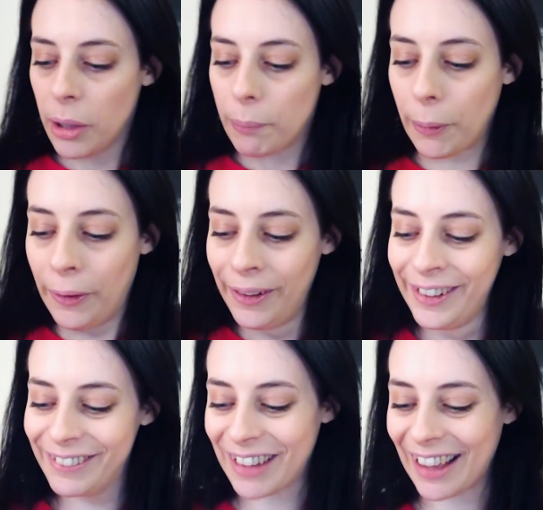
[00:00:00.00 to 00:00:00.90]
But
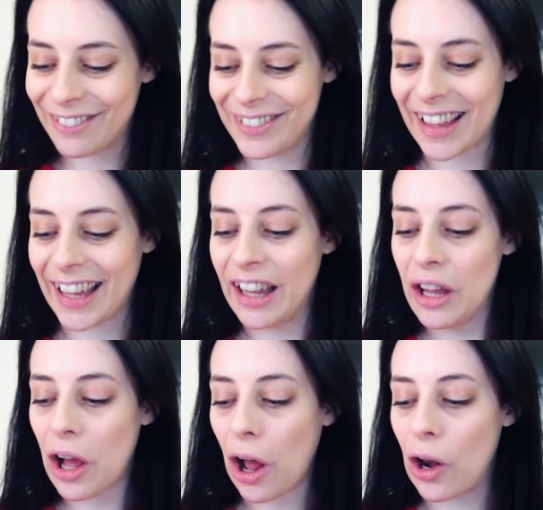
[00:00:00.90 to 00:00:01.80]
as we say,
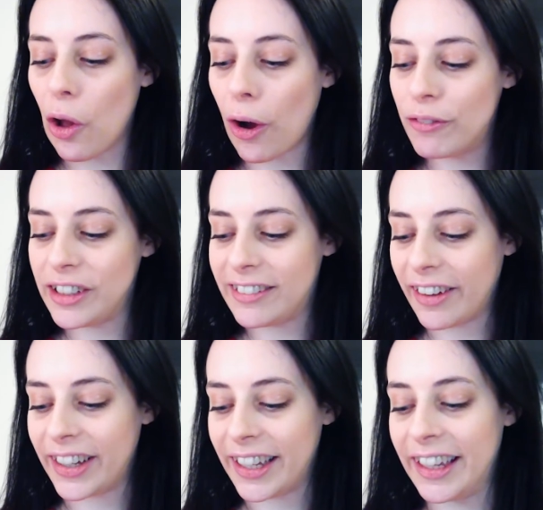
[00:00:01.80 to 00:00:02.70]
a lot of detail
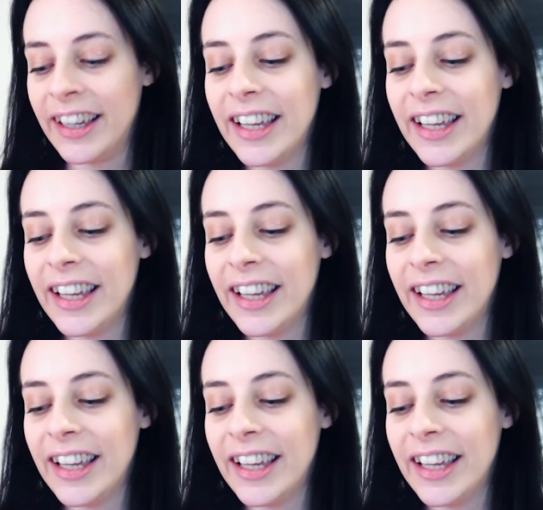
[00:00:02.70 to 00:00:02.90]
here